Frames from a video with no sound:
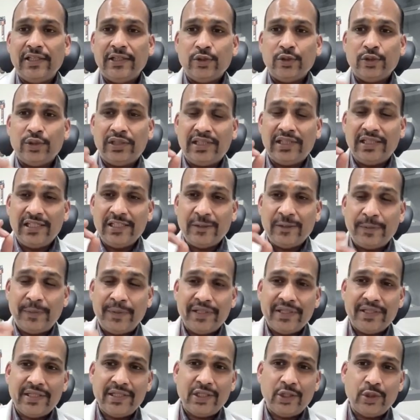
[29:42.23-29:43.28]
So these
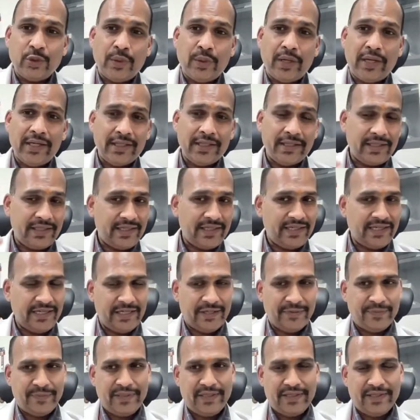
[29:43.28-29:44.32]
patients require
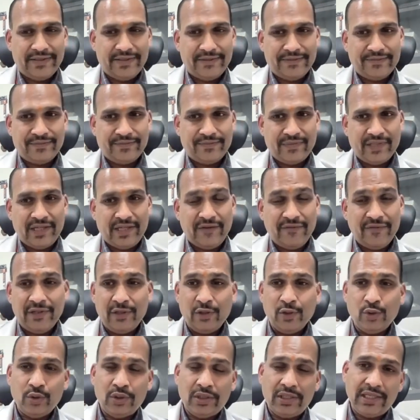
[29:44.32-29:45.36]
treatment. Even
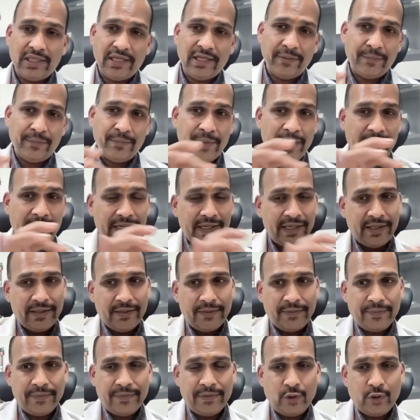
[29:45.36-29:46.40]
though they have mild
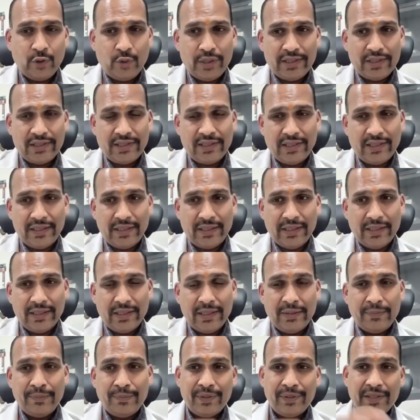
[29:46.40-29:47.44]
OSA,
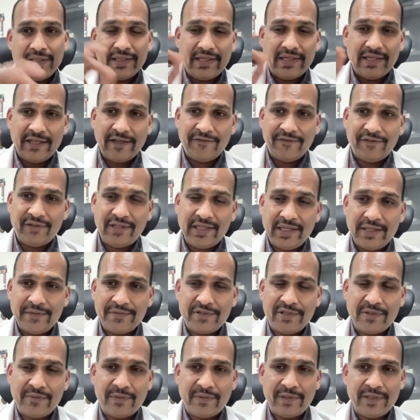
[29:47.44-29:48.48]
but if they have
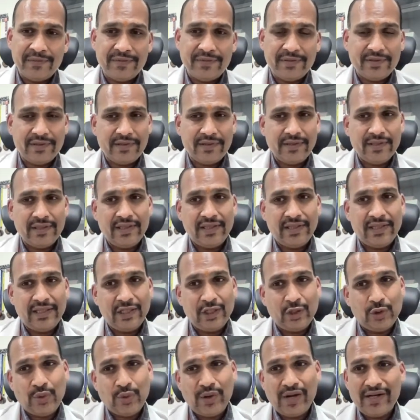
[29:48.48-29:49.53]
symptoms, they
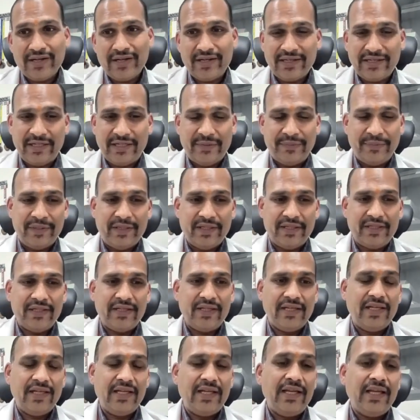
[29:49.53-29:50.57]
require treatment.
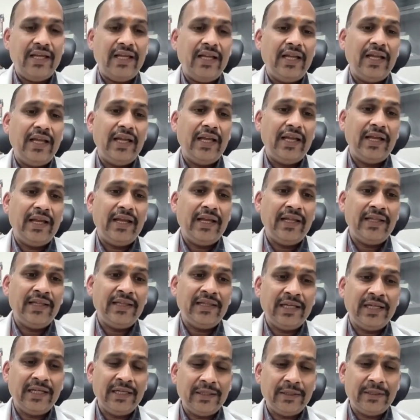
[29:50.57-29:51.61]
And
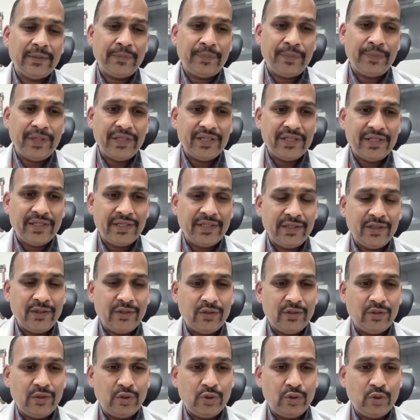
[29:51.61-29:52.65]
that patient,
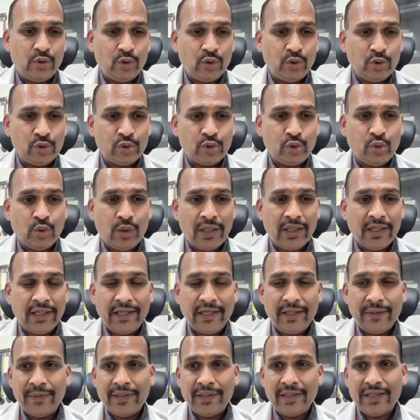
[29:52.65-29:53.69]
those who are
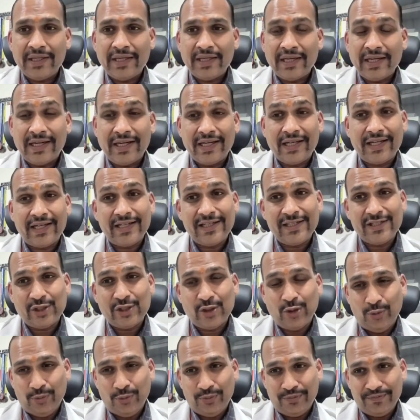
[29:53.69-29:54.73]
having critical
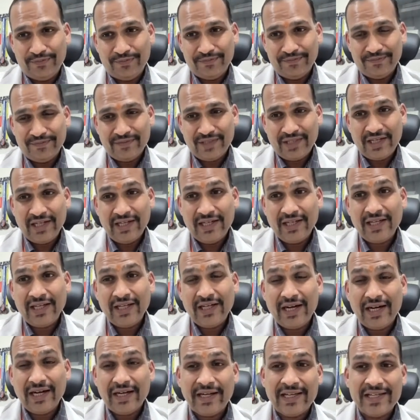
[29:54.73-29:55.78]
job, critical
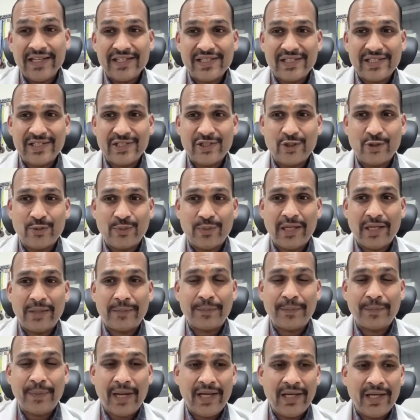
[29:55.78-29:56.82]
attention job like
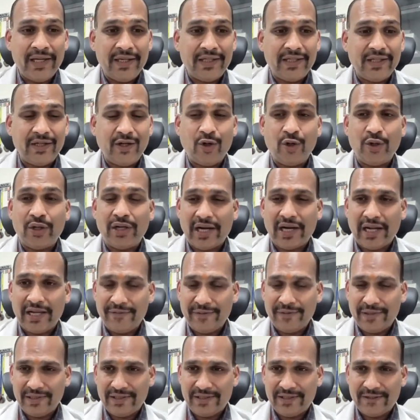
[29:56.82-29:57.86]
pilot or
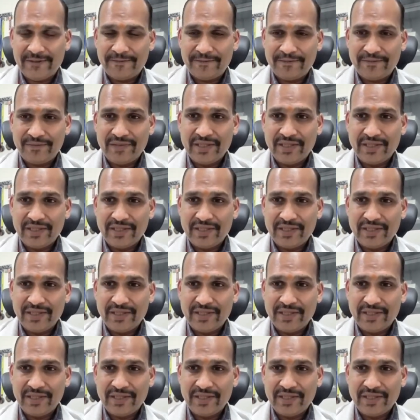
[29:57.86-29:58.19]
drivers.